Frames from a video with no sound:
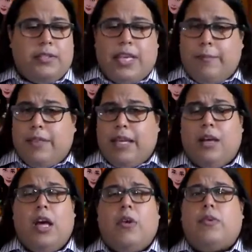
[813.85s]
Same
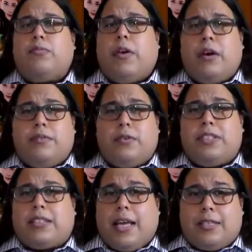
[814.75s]
thing with Brown
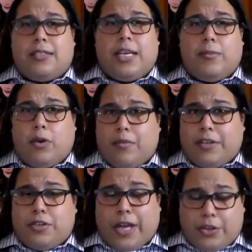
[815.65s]
versus Kansas State Board of
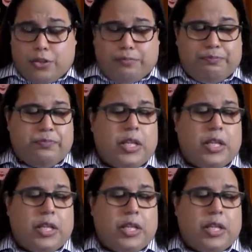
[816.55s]
Education.